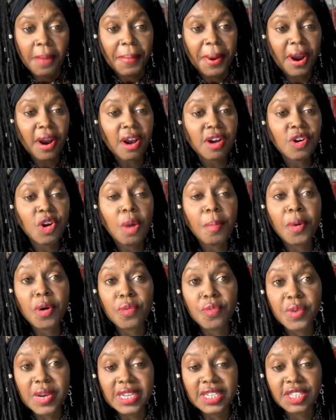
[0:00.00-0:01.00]

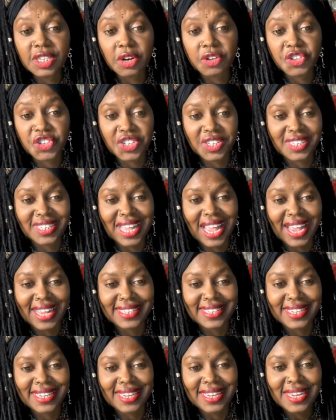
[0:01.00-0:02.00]
Paranormal Research
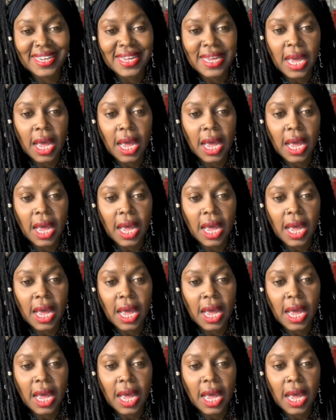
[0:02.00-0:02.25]
Society,